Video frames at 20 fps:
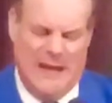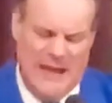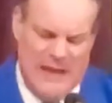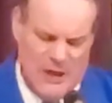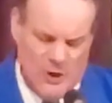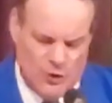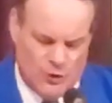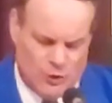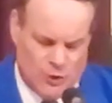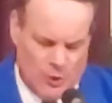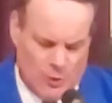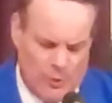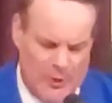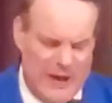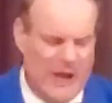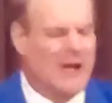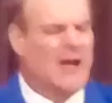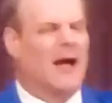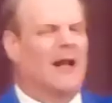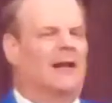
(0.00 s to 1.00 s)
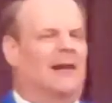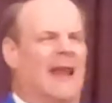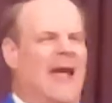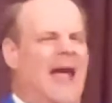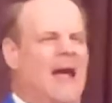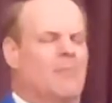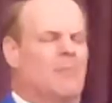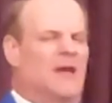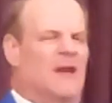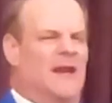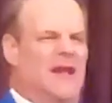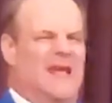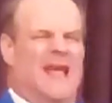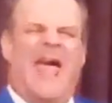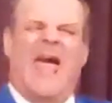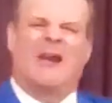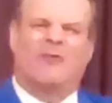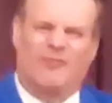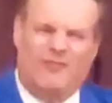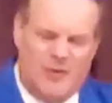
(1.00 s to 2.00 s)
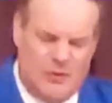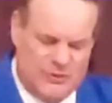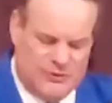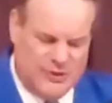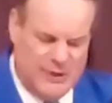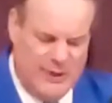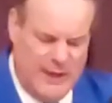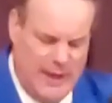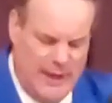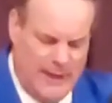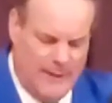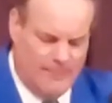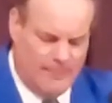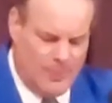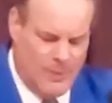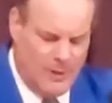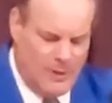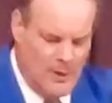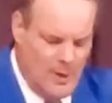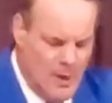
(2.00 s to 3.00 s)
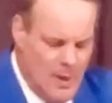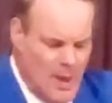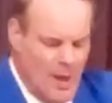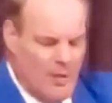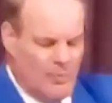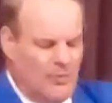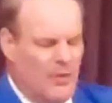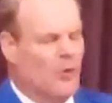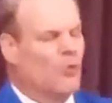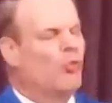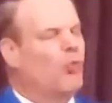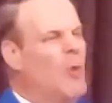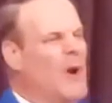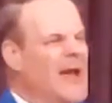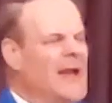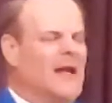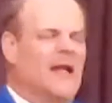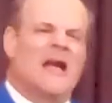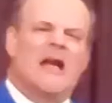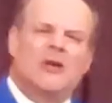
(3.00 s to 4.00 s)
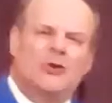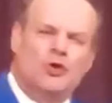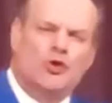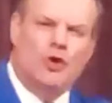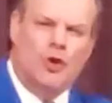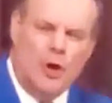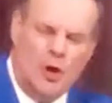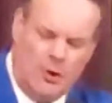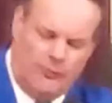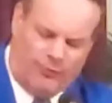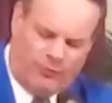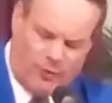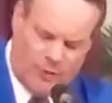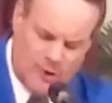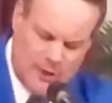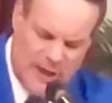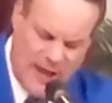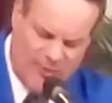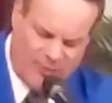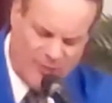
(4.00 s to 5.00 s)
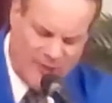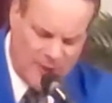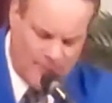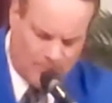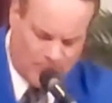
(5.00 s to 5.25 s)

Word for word: injury, calamity, adversity. The wicked, good for nothing